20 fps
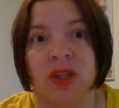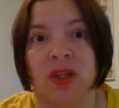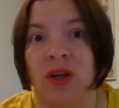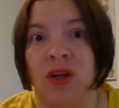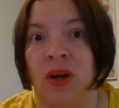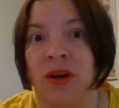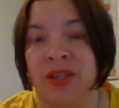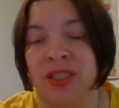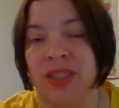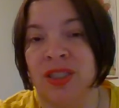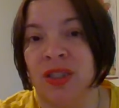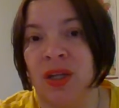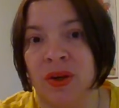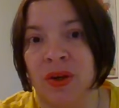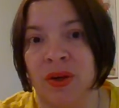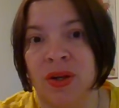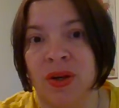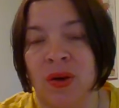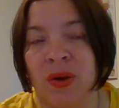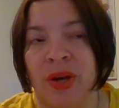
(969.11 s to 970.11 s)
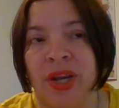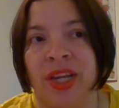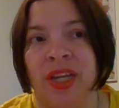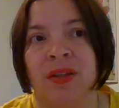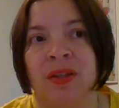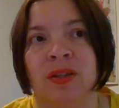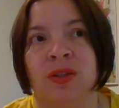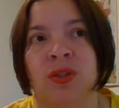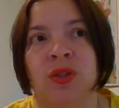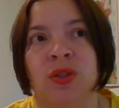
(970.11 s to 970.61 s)
God is not
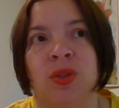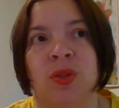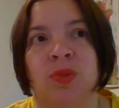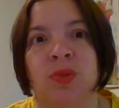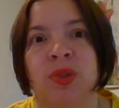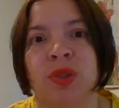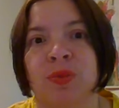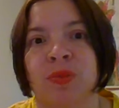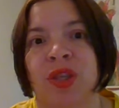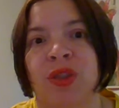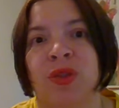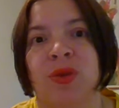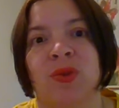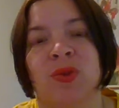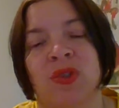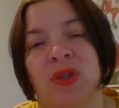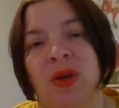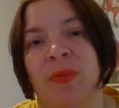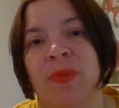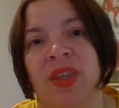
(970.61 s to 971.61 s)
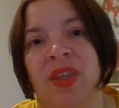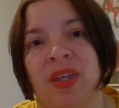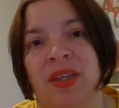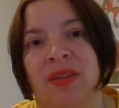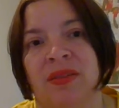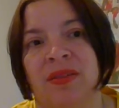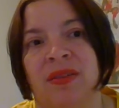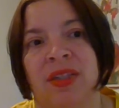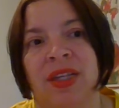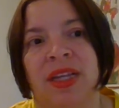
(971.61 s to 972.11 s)
going to put me through
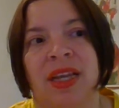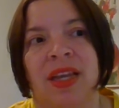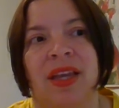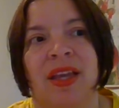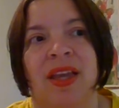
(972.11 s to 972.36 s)
something